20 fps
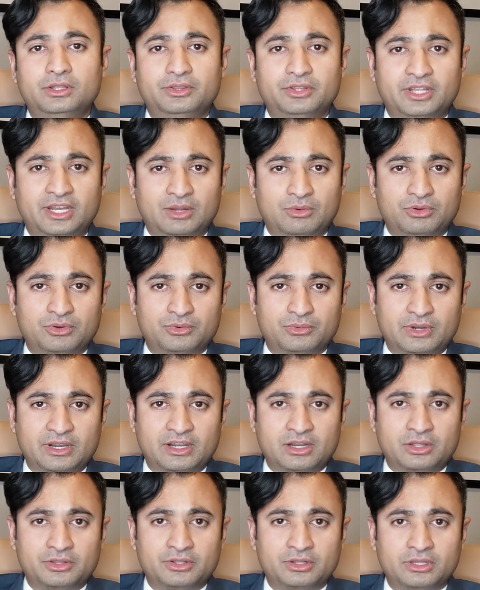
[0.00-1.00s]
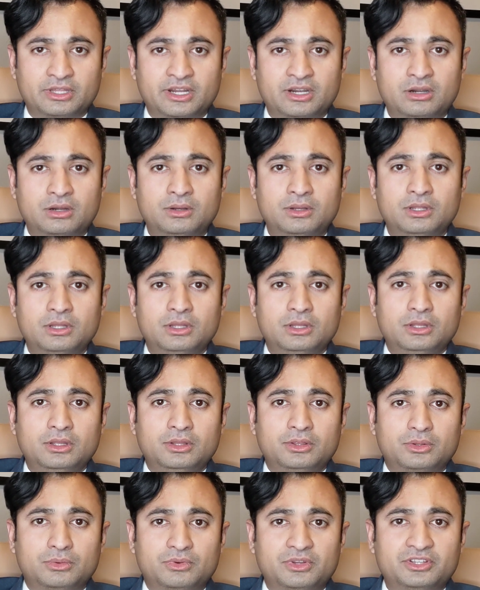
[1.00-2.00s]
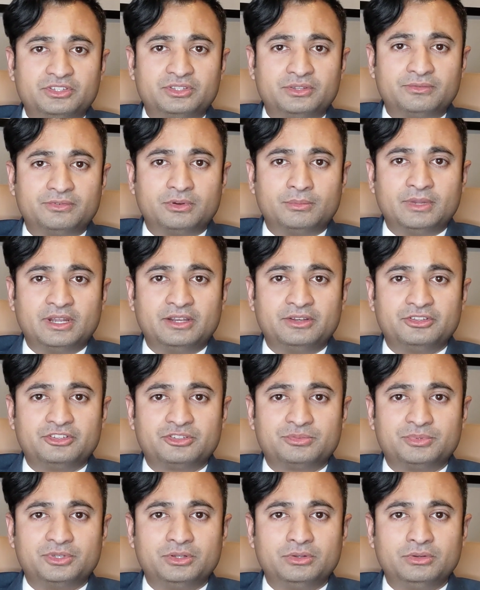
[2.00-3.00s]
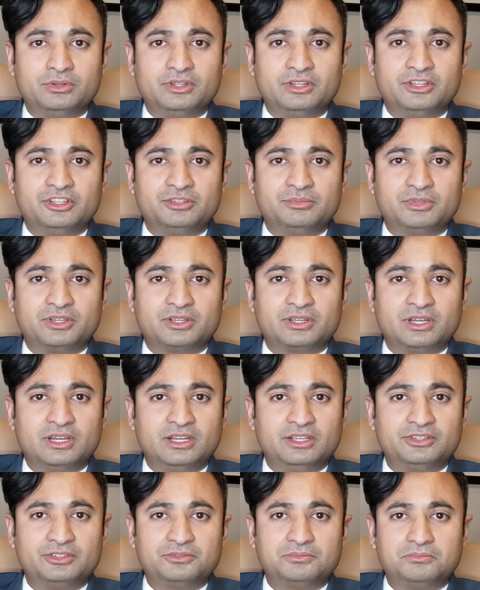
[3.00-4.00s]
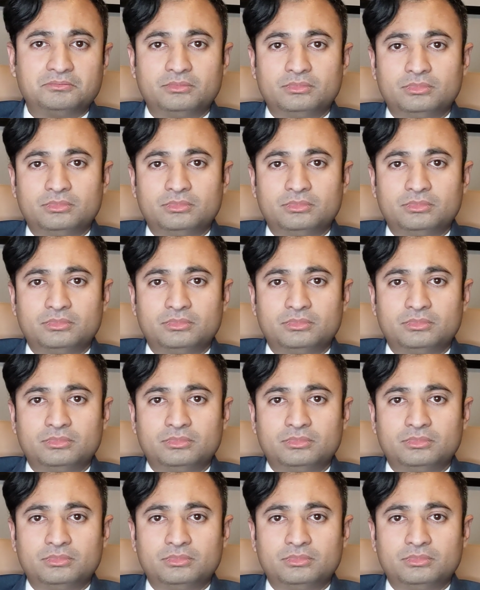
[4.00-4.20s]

Then I would write on the letter, "The reason for my dispute is because,"